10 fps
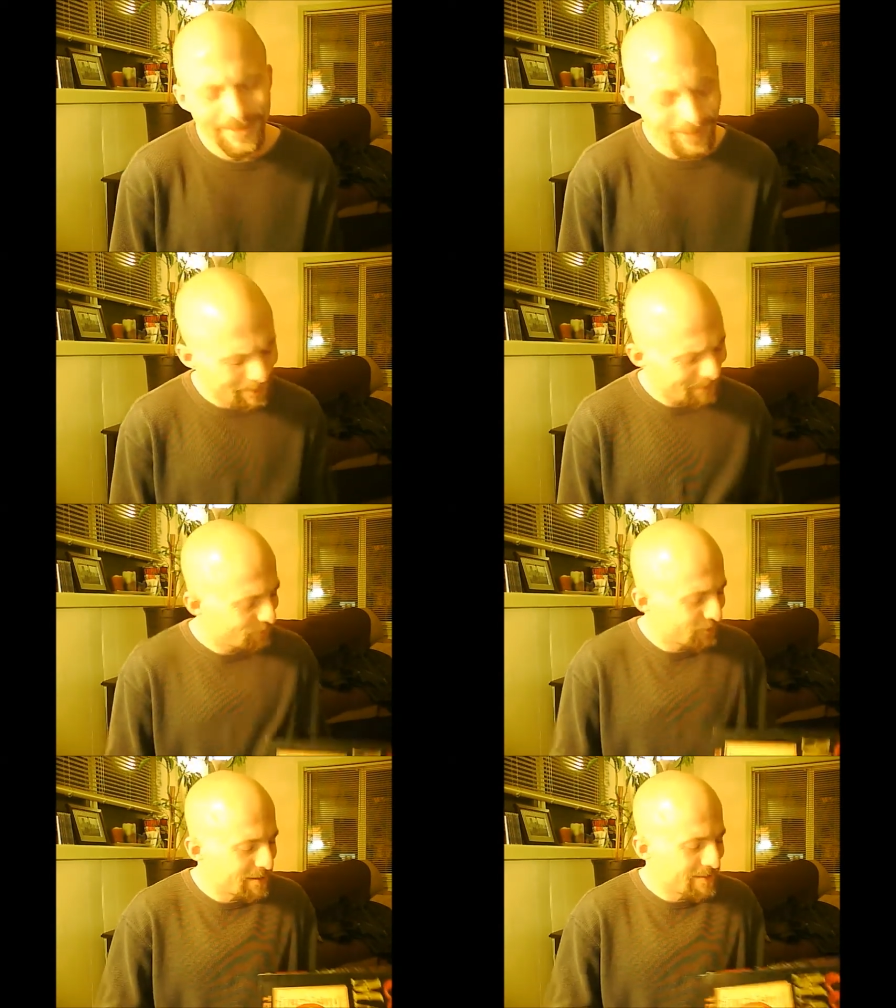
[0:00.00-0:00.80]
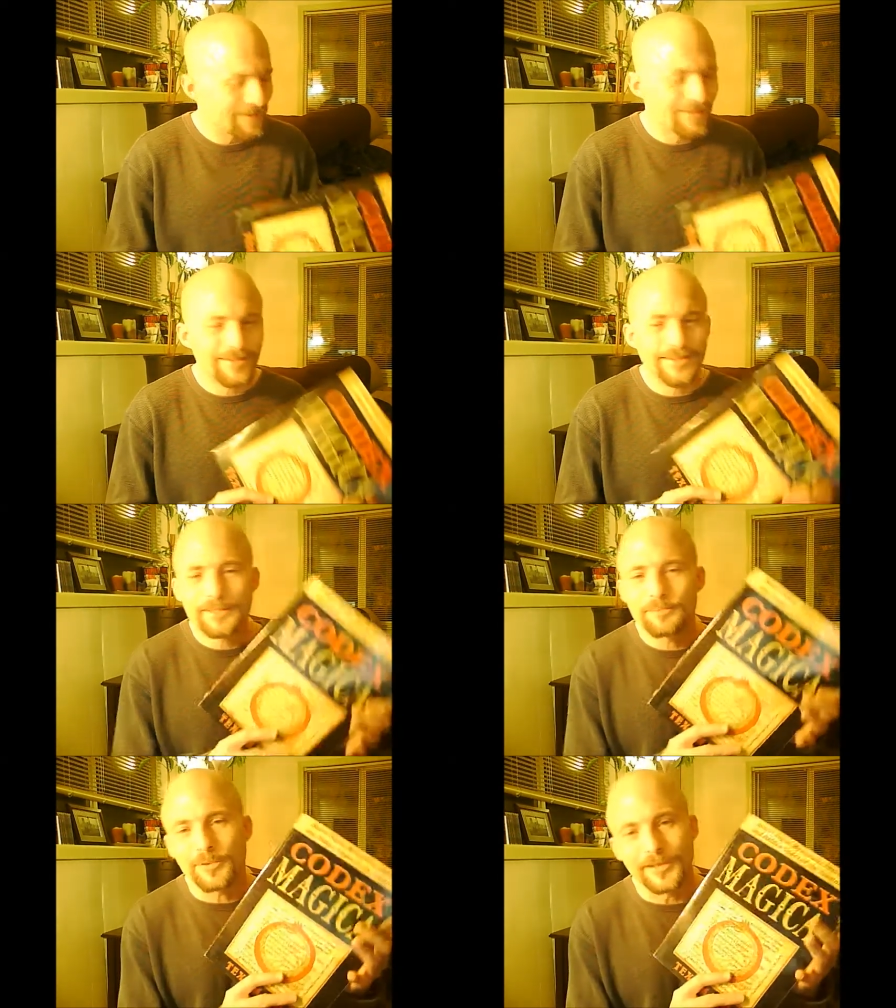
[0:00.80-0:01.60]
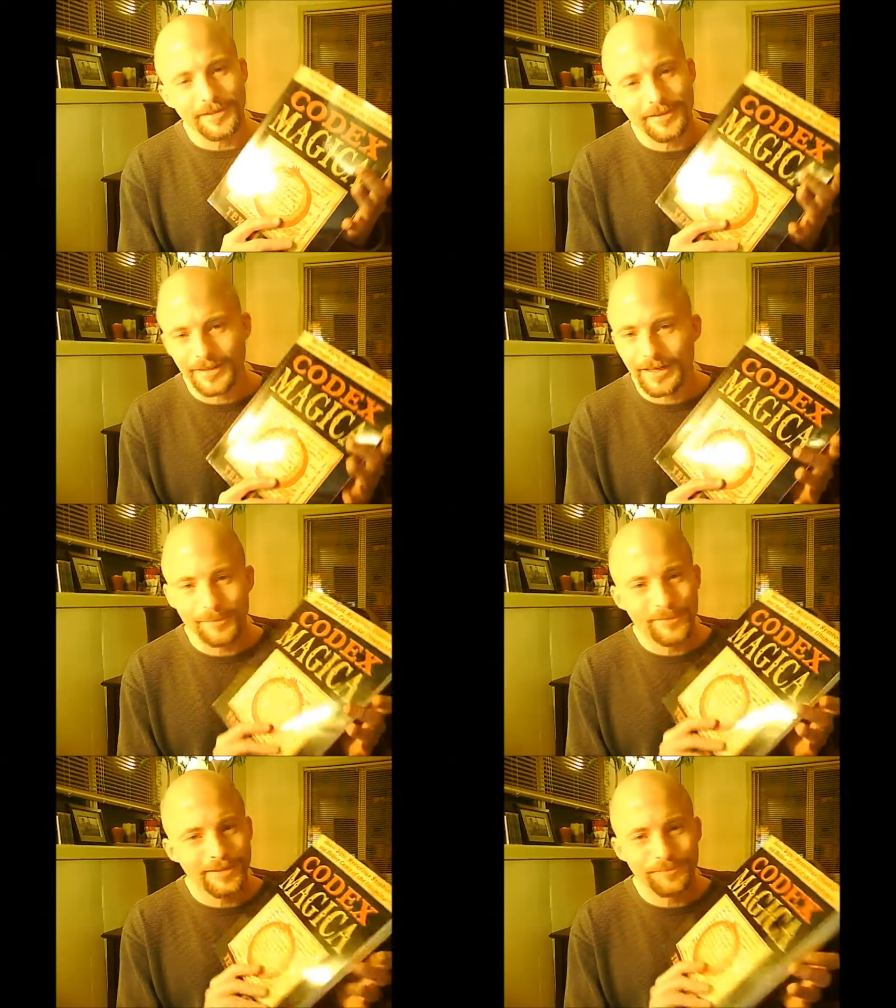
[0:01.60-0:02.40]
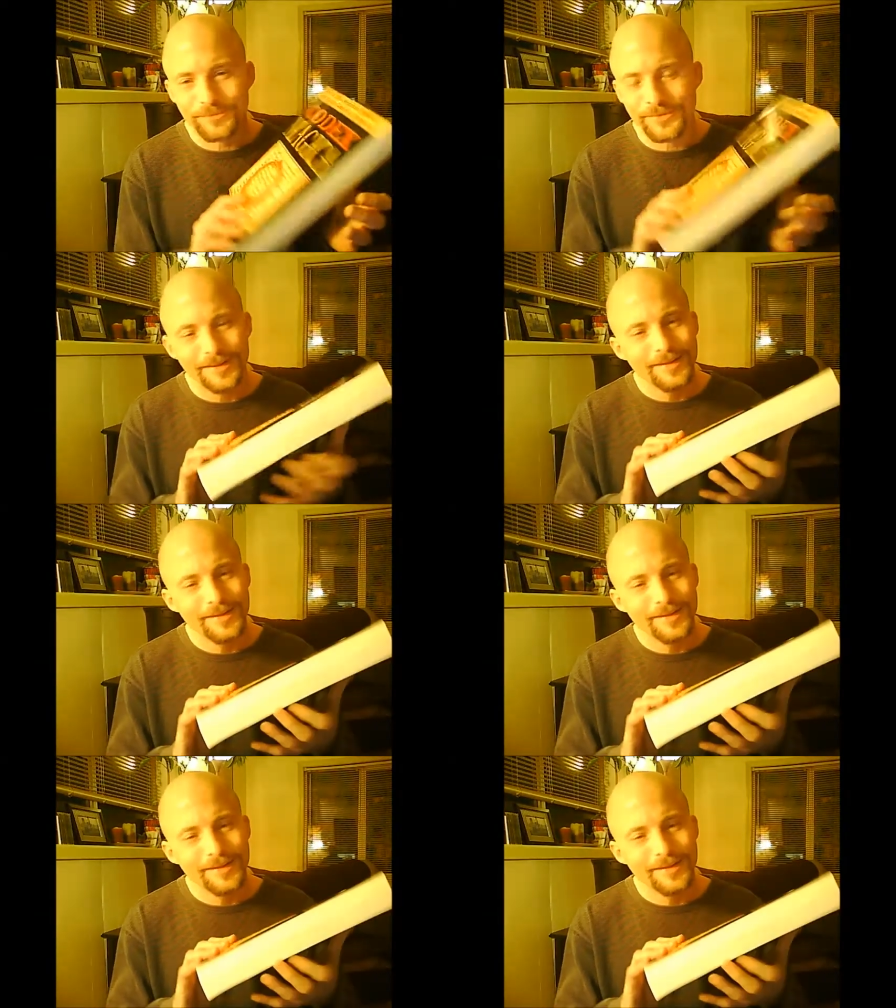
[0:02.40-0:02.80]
I mean, for instance, this book, I mean,